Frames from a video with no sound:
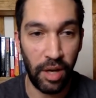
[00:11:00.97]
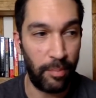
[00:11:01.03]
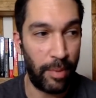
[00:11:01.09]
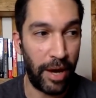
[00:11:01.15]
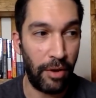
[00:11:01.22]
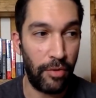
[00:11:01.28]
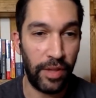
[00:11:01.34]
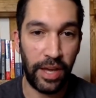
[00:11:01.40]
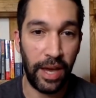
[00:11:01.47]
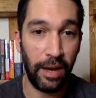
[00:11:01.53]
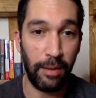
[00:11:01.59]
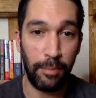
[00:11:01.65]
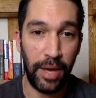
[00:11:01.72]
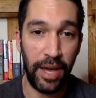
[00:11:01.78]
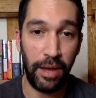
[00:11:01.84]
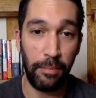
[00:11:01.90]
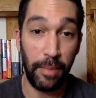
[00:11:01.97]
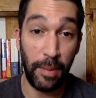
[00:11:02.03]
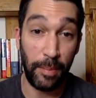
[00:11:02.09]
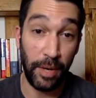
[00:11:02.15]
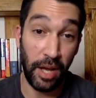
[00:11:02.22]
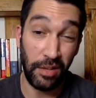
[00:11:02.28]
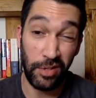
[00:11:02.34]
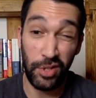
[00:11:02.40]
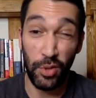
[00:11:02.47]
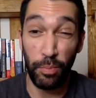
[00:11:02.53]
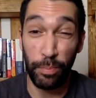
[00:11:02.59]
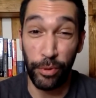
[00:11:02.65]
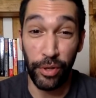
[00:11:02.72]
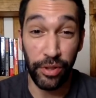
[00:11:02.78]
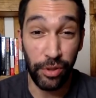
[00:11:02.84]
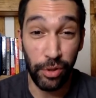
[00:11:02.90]
about the campaign, maybe not
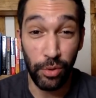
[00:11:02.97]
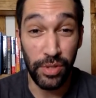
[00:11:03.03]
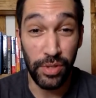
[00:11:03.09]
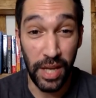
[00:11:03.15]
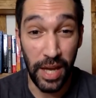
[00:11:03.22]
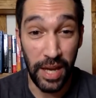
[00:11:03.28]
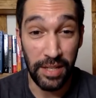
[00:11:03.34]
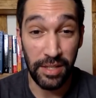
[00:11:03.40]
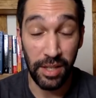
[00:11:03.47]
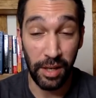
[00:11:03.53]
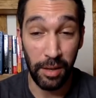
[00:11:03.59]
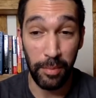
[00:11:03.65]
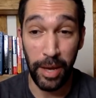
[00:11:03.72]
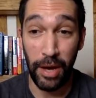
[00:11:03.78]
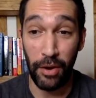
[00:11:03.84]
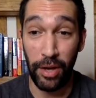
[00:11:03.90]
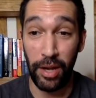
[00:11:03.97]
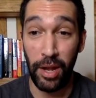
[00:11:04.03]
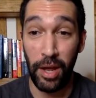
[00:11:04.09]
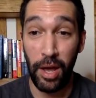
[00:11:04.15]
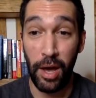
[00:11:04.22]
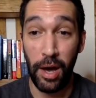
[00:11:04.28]
super enthusiastic about it,